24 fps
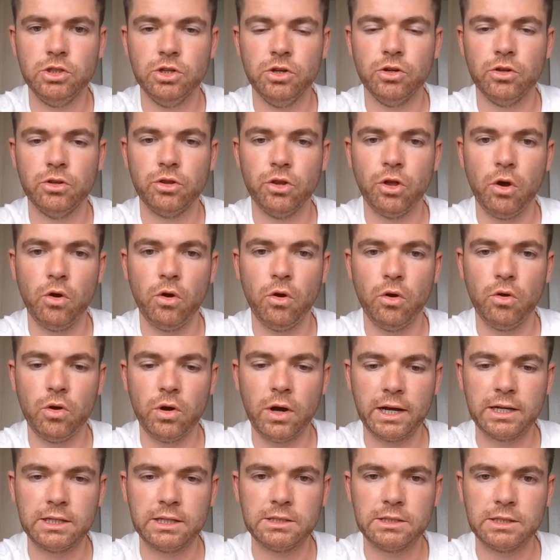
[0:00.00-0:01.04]
Low
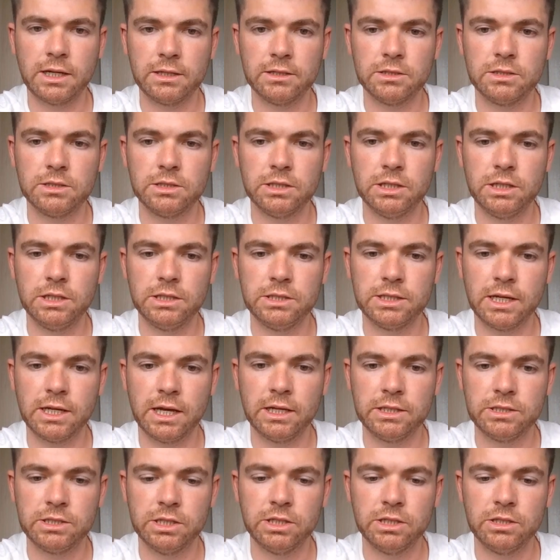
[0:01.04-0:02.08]
anxiety
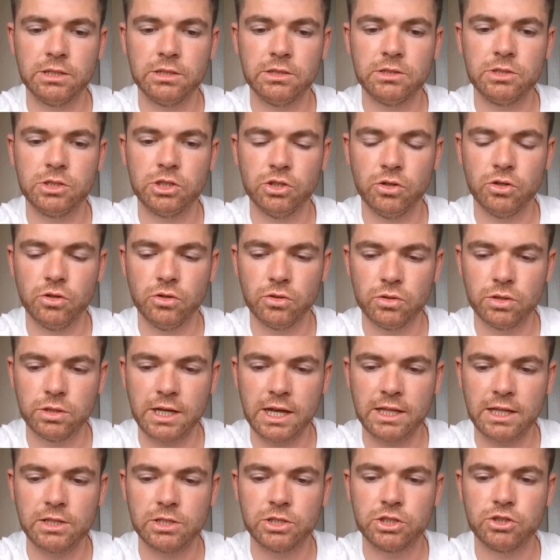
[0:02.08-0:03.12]
setting.
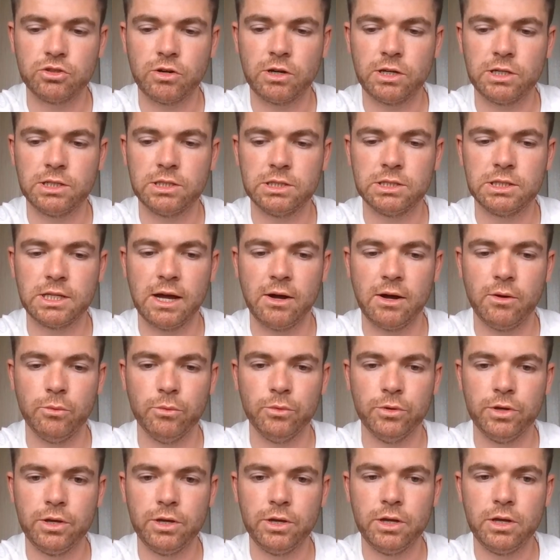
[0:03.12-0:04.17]
Get the stress
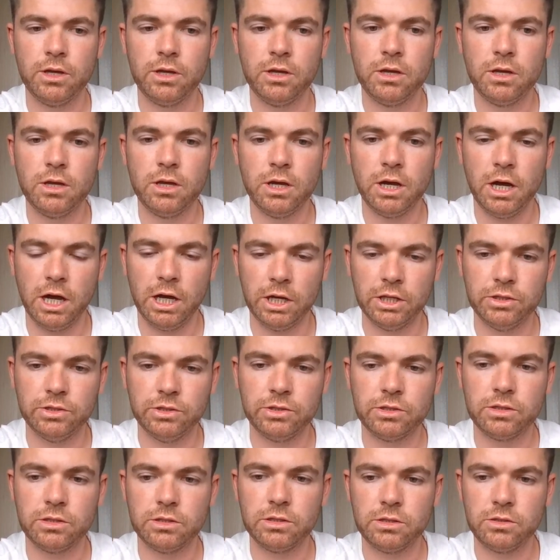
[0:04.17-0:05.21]
down.
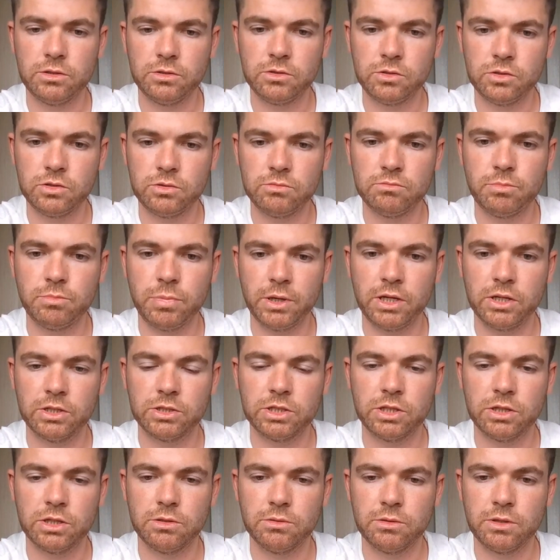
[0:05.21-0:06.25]
And because
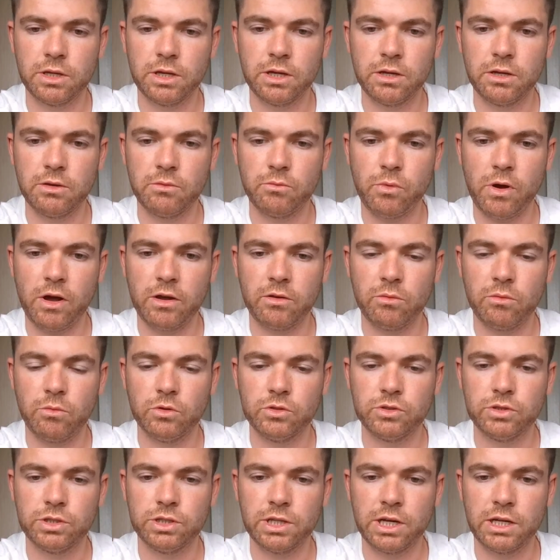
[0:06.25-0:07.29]
of where I
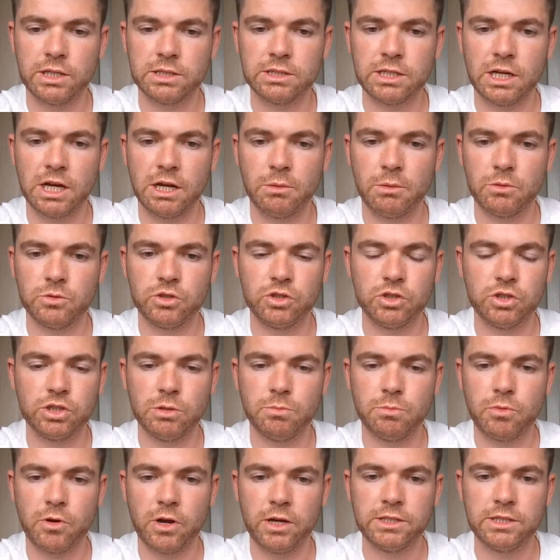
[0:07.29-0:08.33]
was at that time, I was just
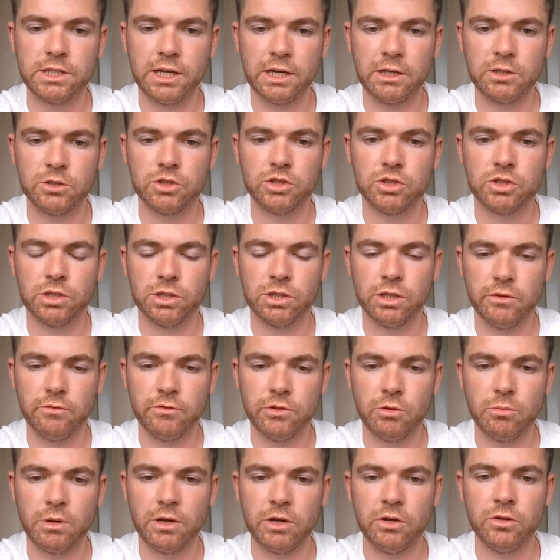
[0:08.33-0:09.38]
depressed and anxious and living
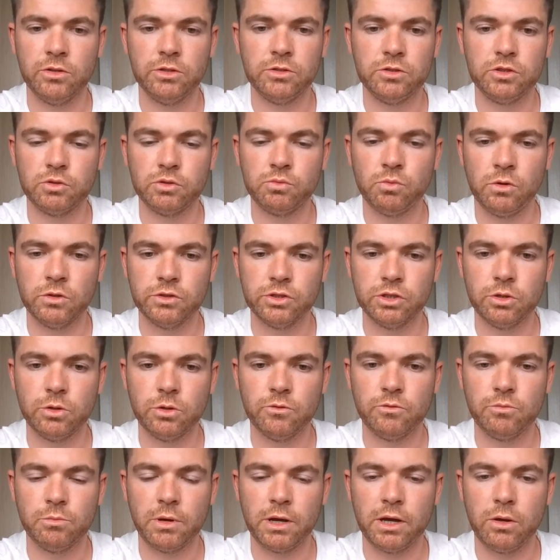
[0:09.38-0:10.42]
on my own. It just wasn't
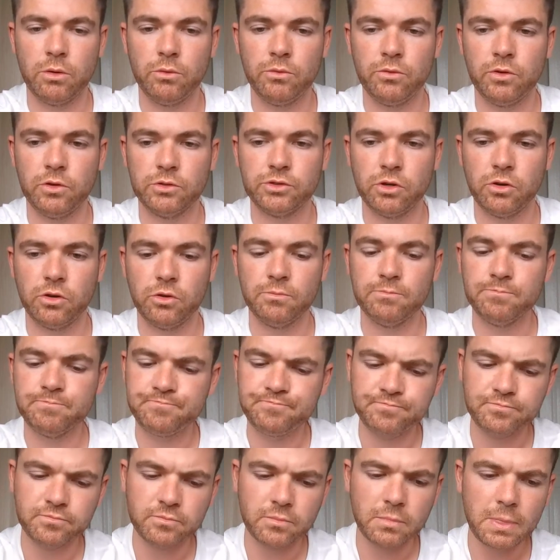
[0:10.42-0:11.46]
good for my health at all.
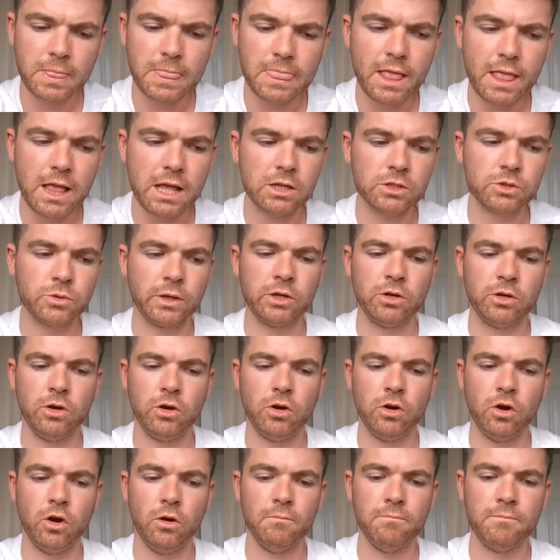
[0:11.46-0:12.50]
So I go
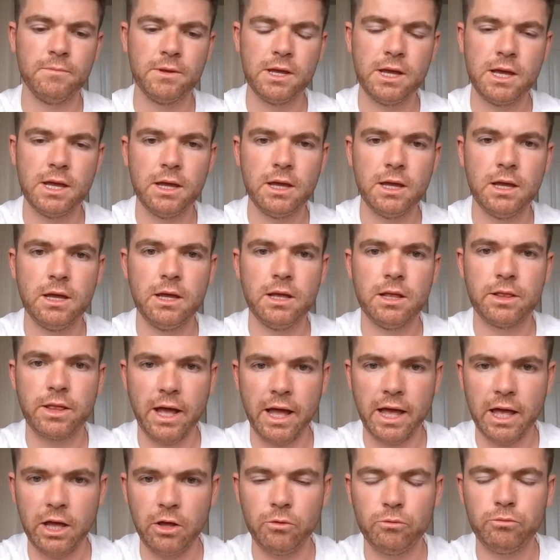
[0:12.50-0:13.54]
home.
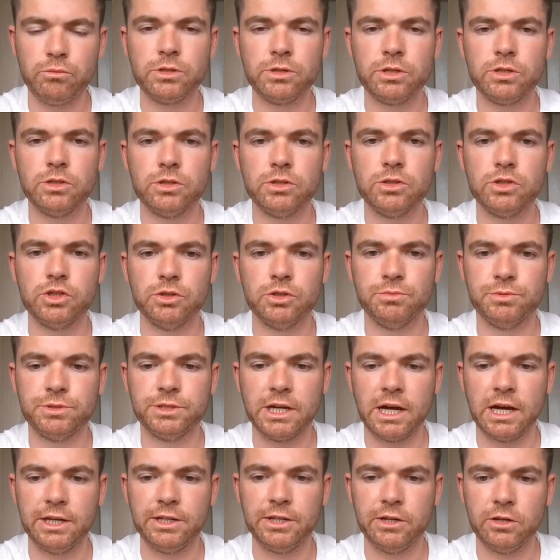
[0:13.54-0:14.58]
That helped
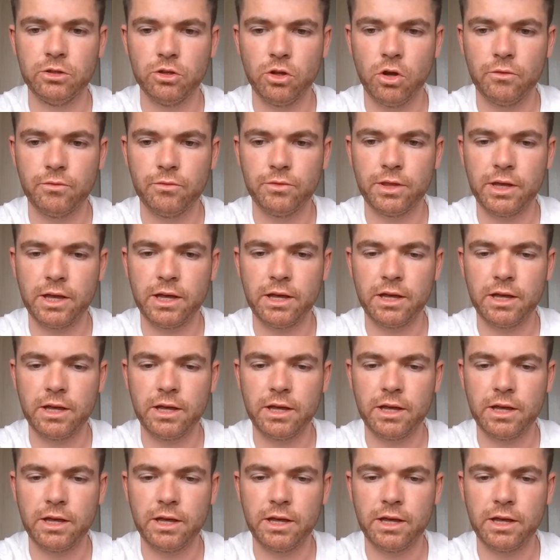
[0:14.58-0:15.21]
subside a lot